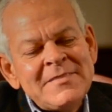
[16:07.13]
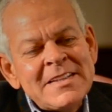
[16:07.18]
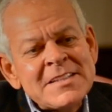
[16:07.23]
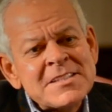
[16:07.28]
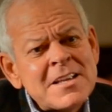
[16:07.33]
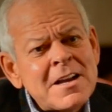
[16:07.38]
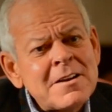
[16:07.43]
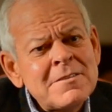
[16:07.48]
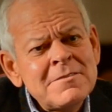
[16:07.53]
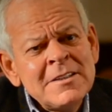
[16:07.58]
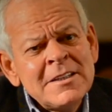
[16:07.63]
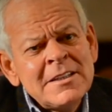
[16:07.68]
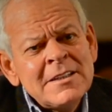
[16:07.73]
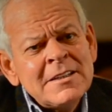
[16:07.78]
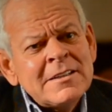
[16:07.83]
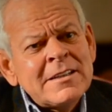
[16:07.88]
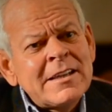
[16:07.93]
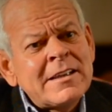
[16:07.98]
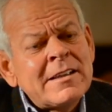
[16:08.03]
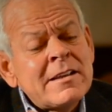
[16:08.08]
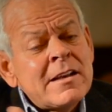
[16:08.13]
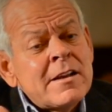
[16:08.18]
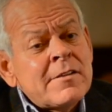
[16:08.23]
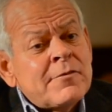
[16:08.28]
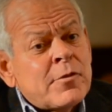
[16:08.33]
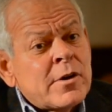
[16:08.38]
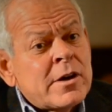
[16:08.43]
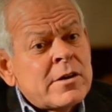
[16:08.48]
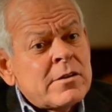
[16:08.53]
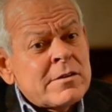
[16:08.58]
So, and if
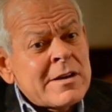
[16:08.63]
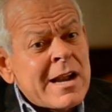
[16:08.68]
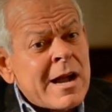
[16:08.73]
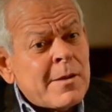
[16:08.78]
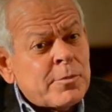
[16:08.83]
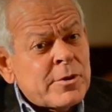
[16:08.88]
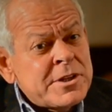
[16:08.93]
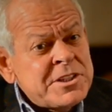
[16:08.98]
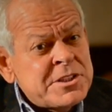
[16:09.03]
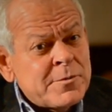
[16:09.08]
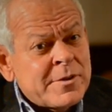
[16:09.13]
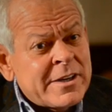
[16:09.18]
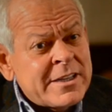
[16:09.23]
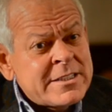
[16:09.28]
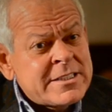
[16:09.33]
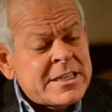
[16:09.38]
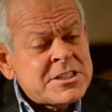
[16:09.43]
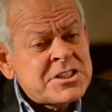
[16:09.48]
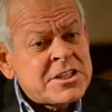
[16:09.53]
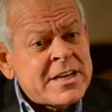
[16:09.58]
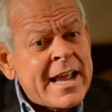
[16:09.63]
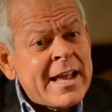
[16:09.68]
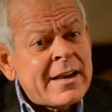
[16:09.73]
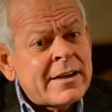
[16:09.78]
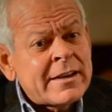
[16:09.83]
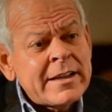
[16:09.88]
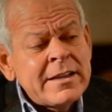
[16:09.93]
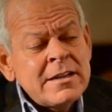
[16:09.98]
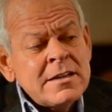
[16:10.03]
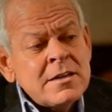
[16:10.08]
we're not preaching with
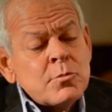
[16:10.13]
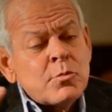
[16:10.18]
intentionality,